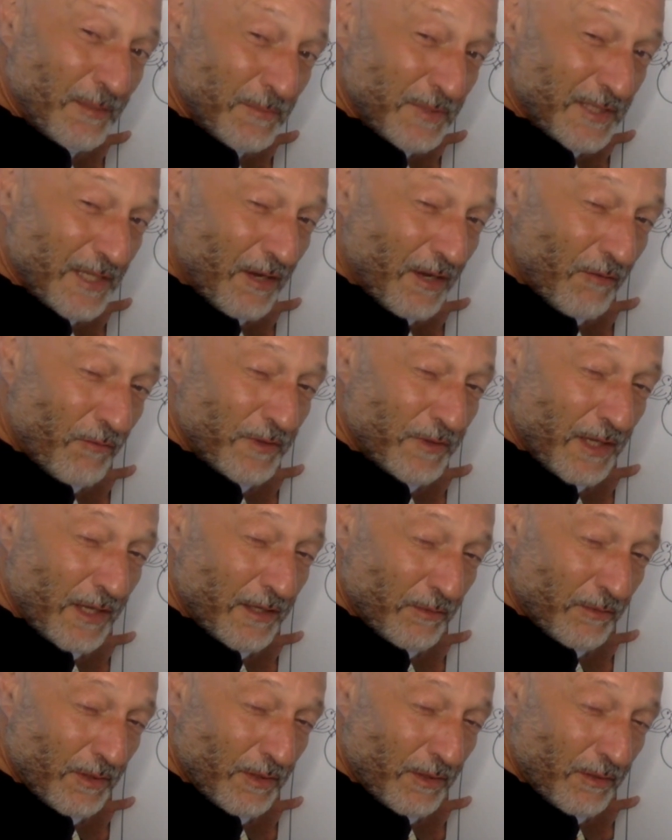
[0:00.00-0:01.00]
himself,
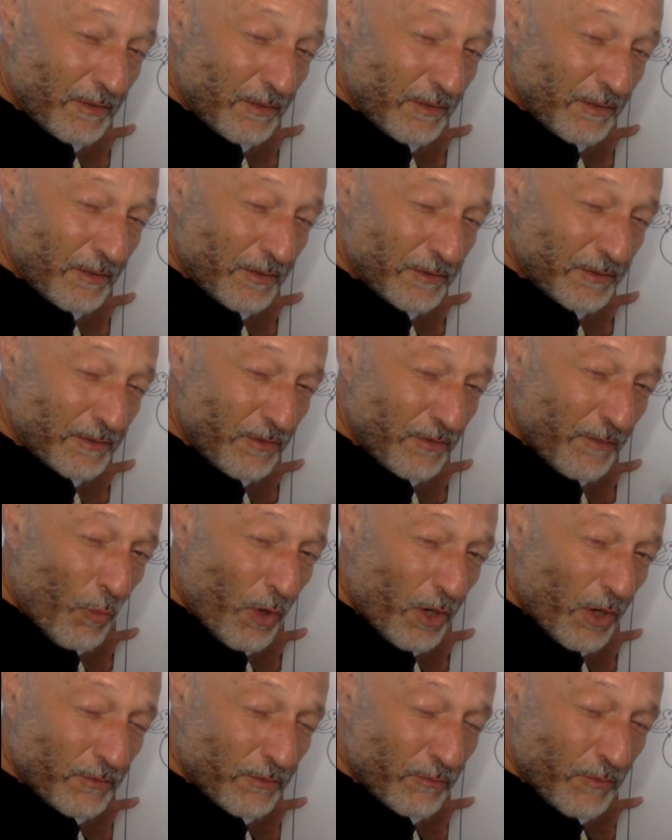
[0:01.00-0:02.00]
and I'm going to draw the
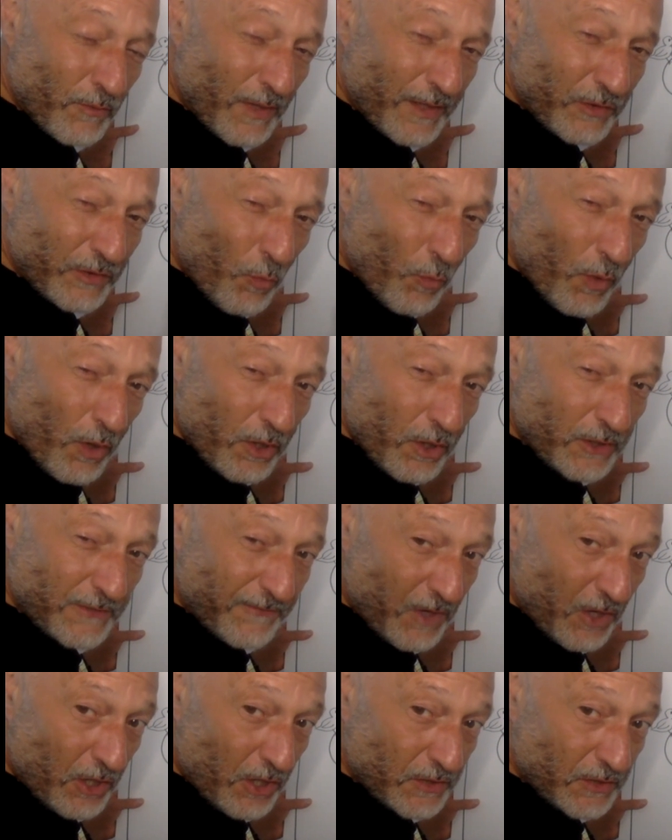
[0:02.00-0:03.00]
word, write the words
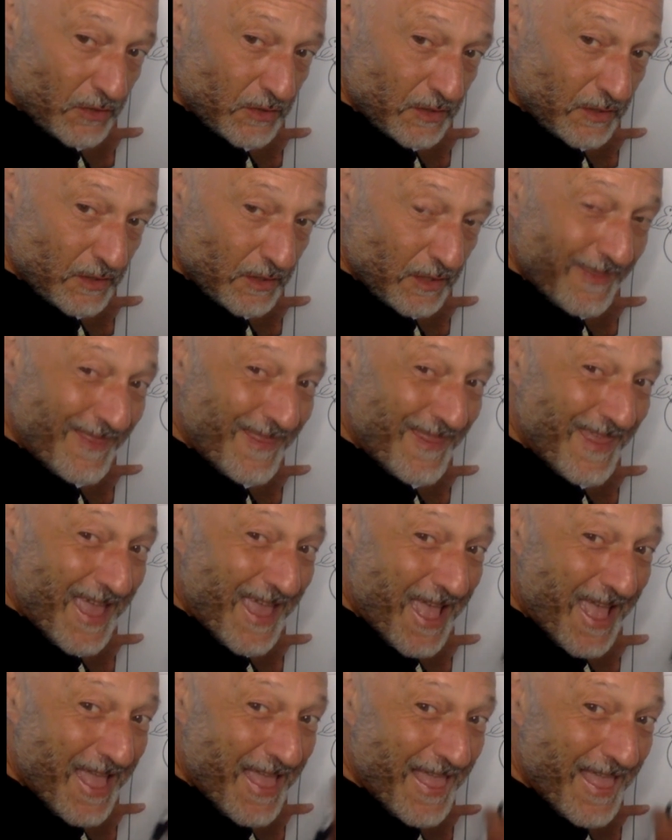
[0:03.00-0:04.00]
first, and
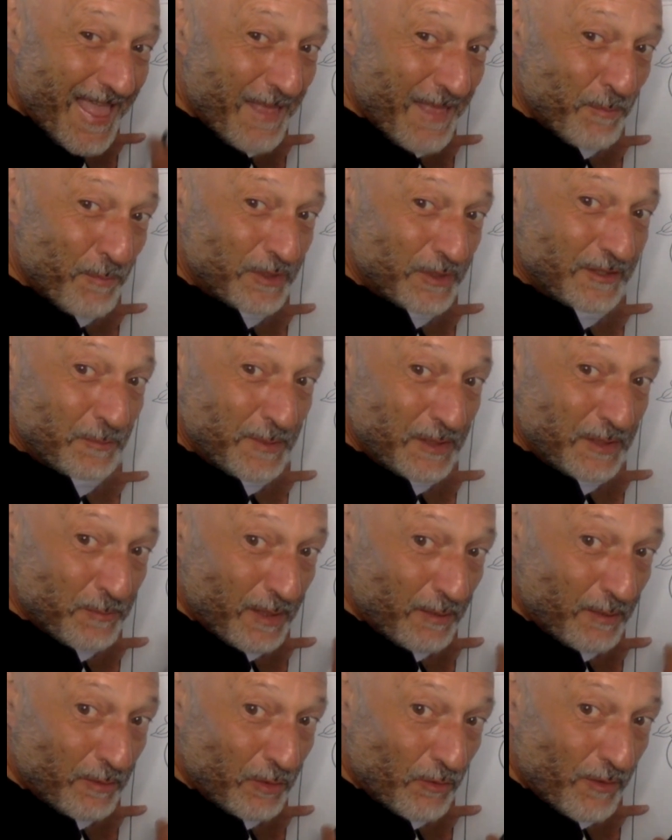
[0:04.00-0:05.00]
then put the speech
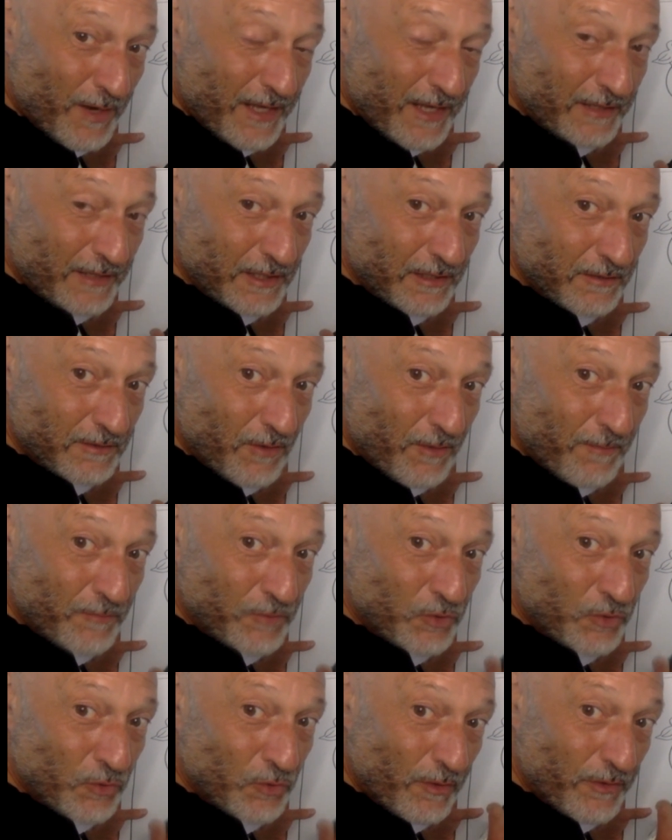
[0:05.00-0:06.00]
bubble around it. So
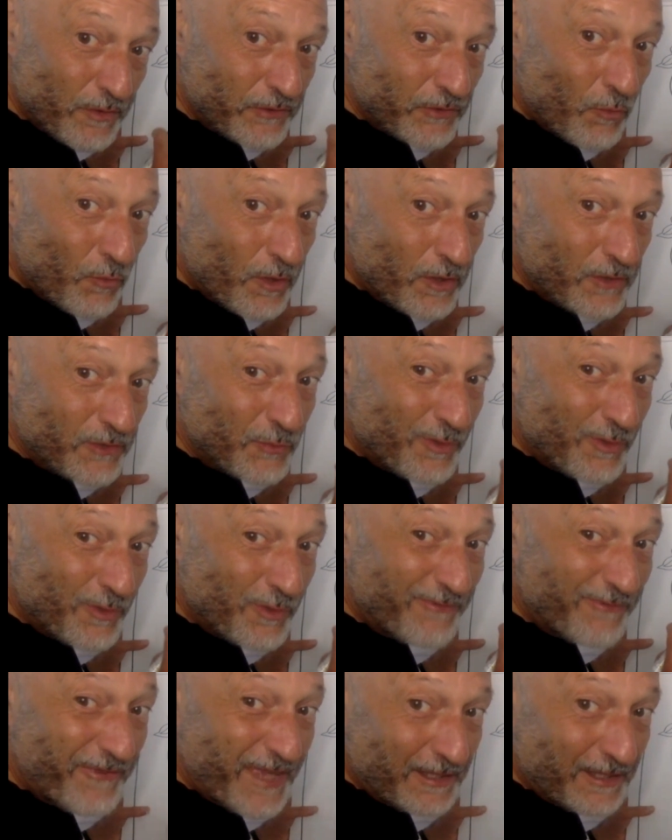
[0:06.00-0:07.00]
I'm sure that the words will
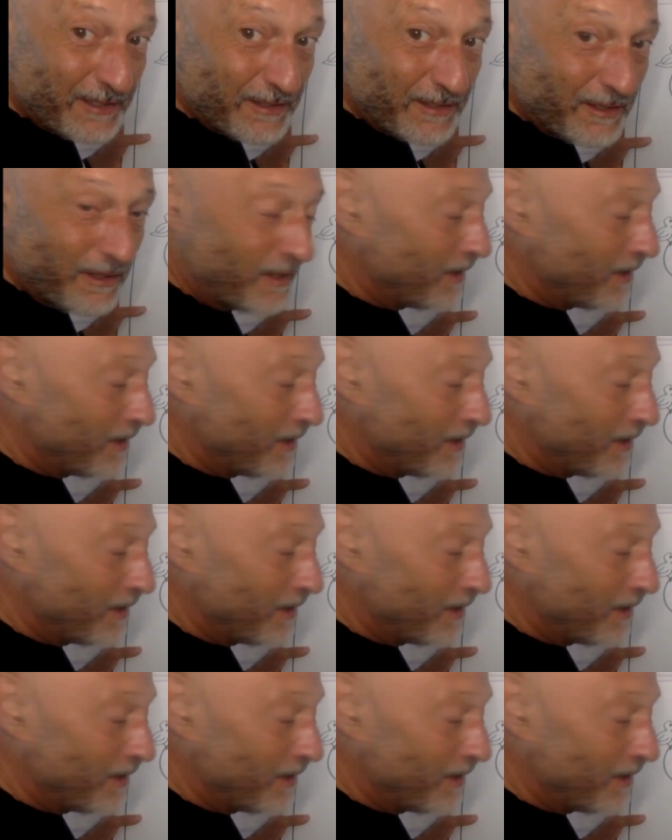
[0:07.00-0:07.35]
fit.